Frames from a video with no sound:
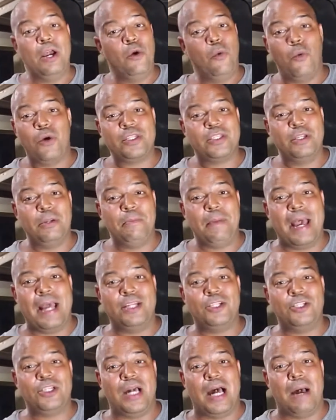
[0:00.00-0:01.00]
Wasn't a
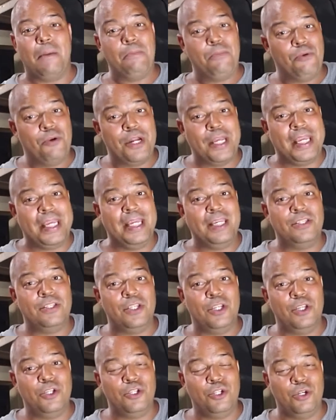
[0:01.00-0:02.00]
bad job, pretty easy
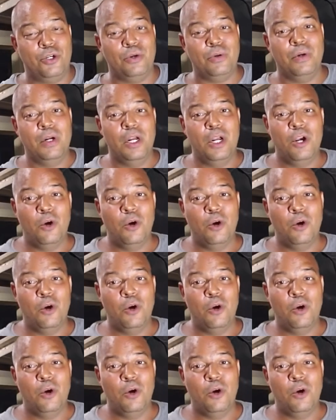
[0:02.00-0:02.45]
to do.